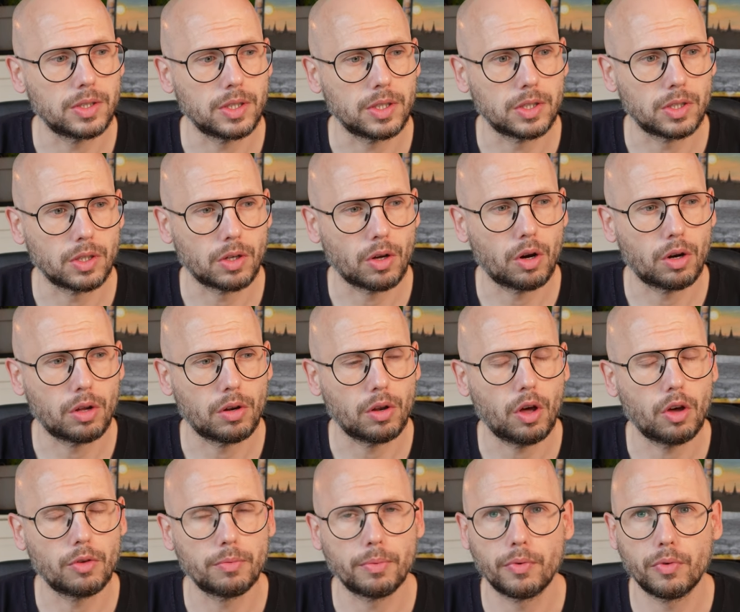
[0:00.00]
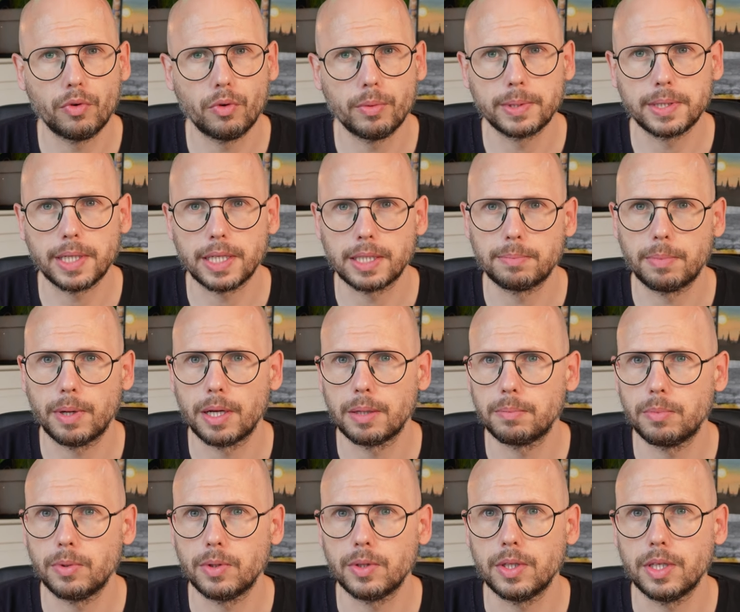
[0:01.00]
as a kind of live performance aspect,
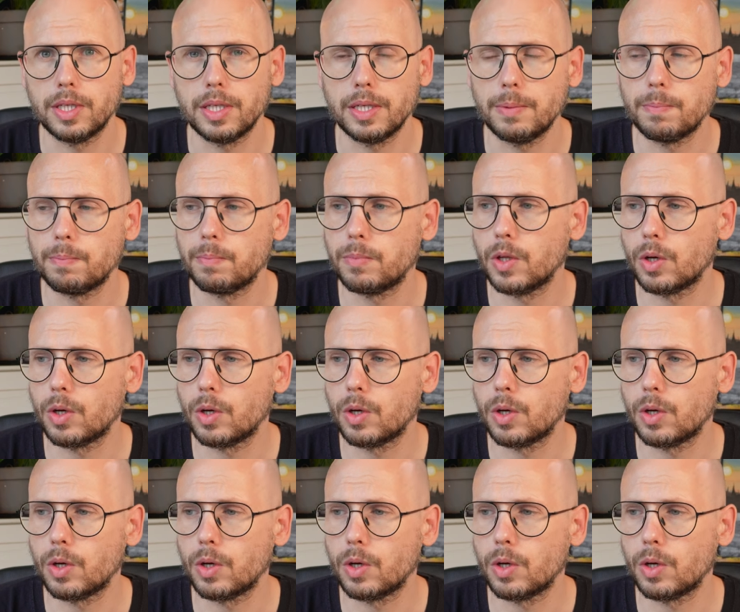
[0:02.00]
but the,